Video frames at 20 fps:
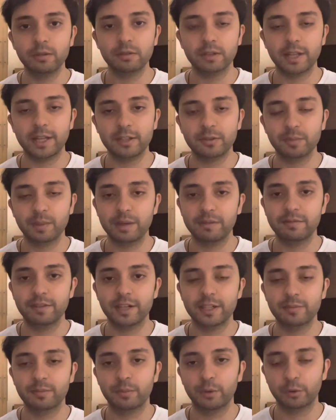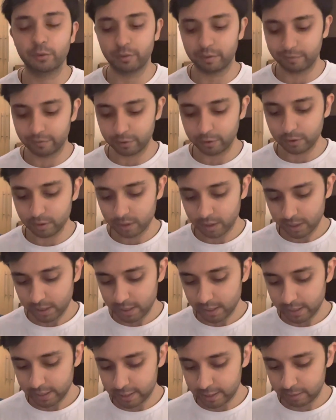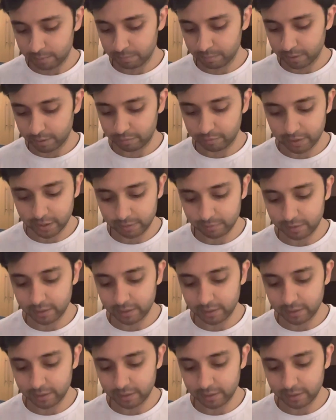So that's my first book review. I really,